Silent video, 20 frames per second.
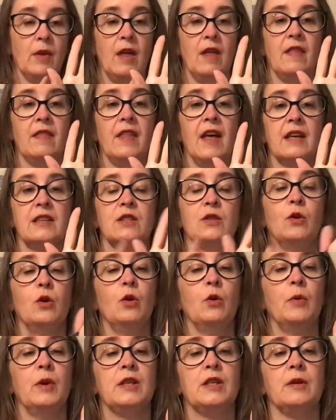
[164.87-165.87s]
That's all
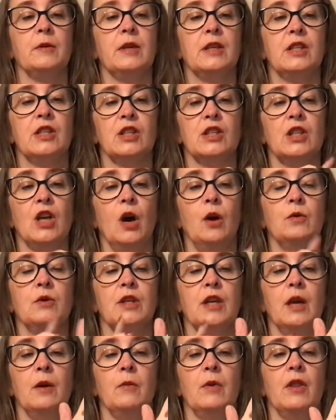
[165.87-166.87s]
we're doing, just holding
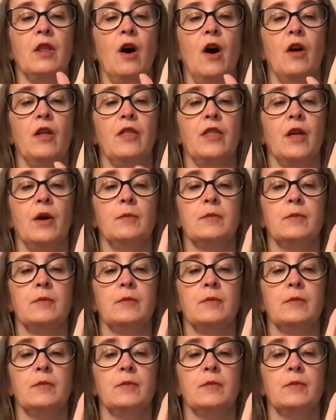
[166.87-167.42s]
it with our thumb.